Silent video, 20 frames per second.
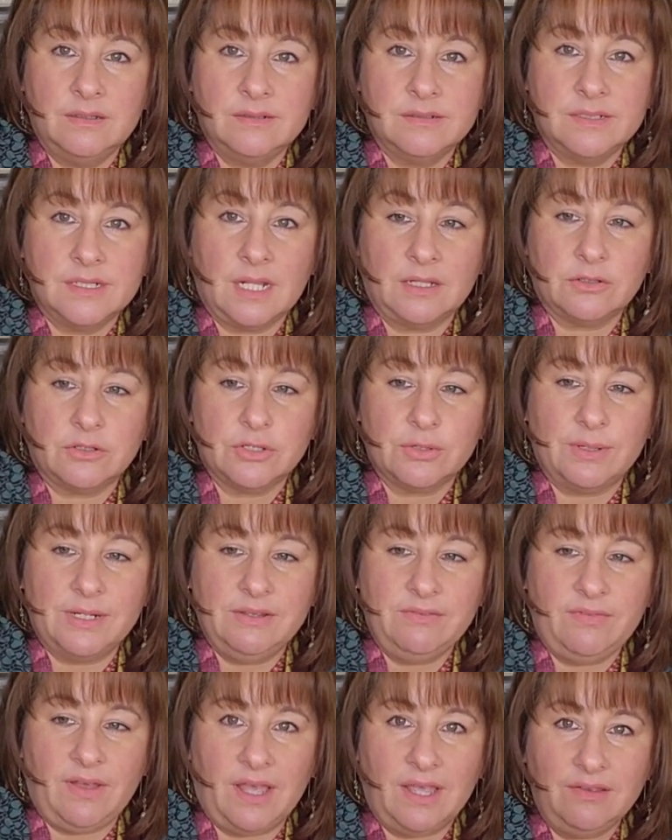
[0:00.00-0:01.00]

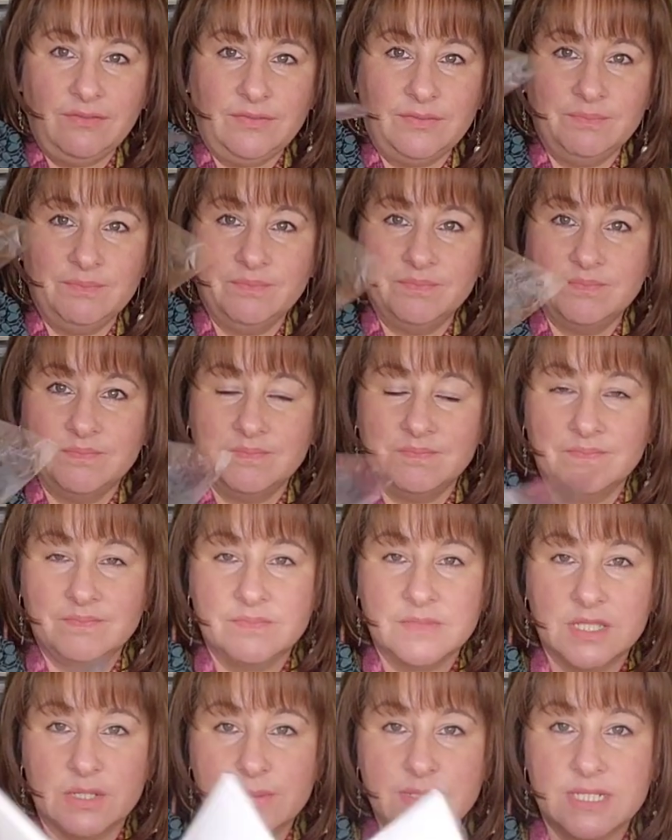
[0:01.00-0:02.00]
$1.25. It's
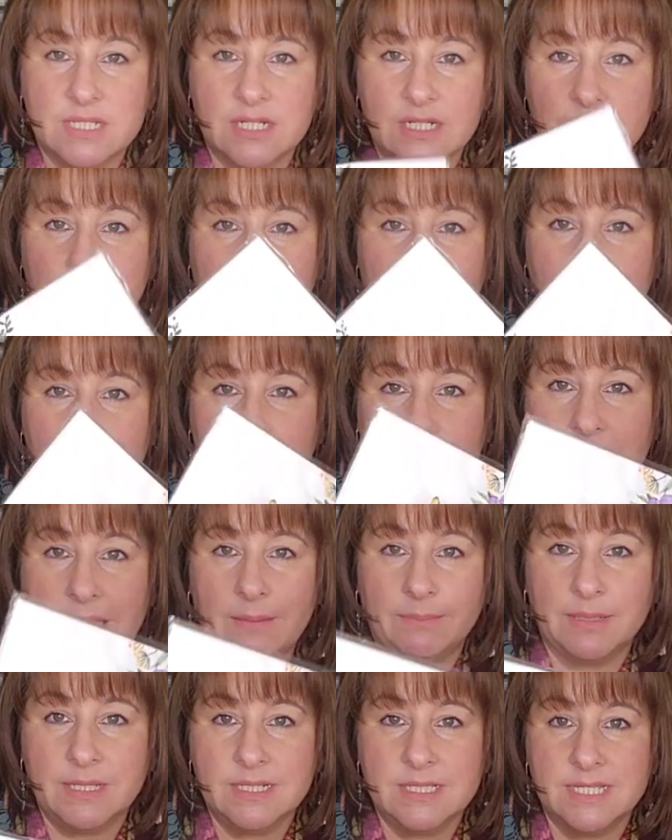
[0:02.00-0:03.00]
always good to pick up
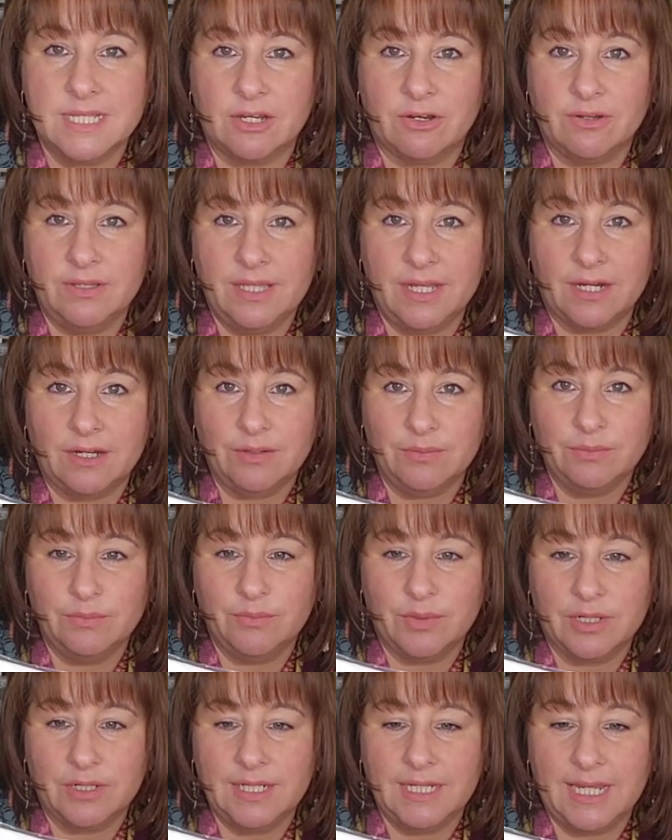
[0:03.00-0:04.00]
napkins here and there
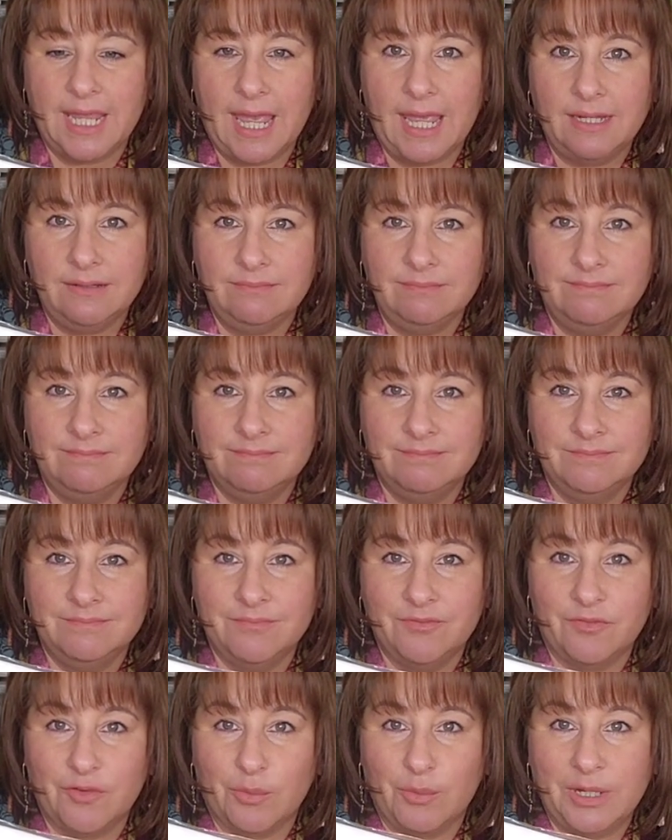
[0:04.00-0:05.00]
where you can
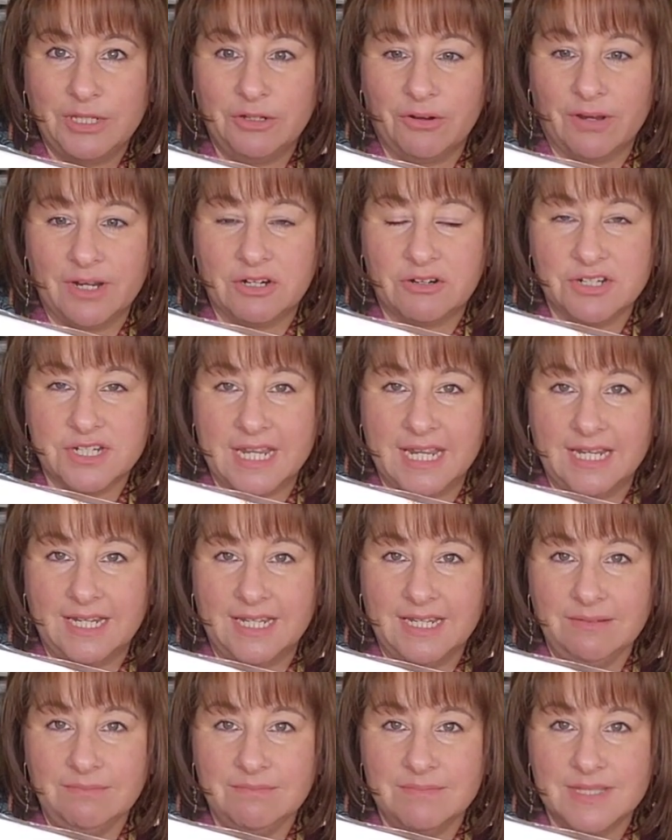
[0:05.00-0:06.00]
for when you're entertaining.